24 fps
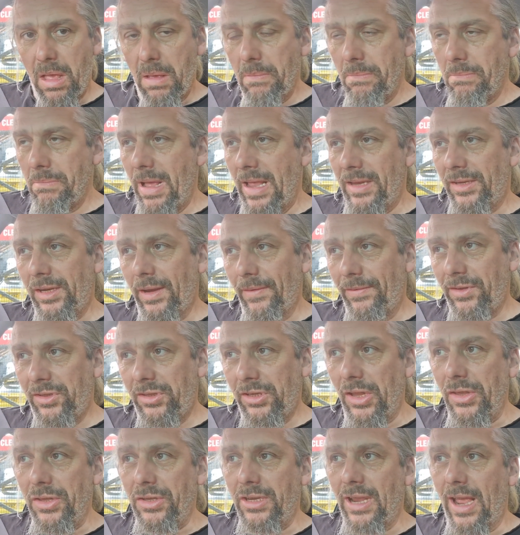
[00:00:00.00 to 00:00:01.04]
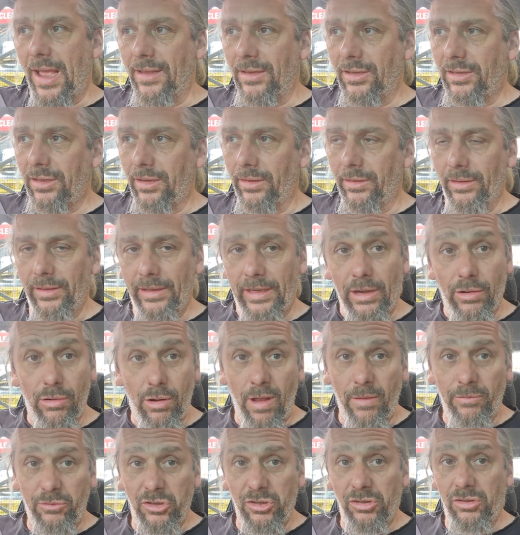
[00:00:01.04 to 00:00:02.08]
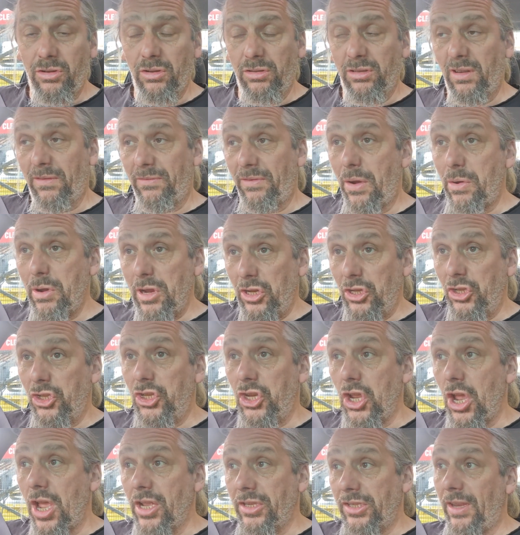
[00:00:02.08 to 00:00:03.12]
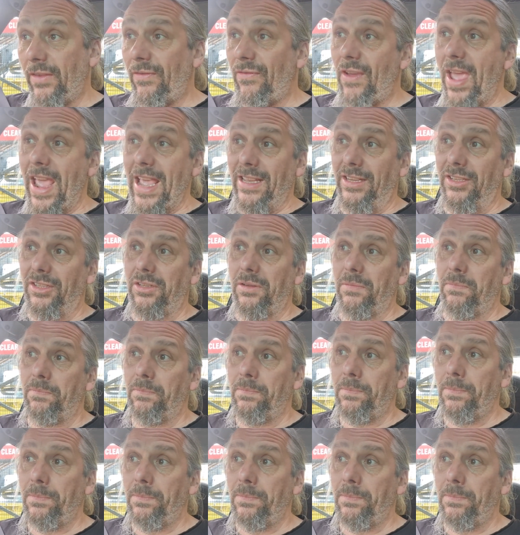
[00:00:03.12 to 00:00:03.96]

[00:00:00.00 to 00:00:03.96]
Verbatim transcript: massive suntan suddenly or I've just got a very dirty face.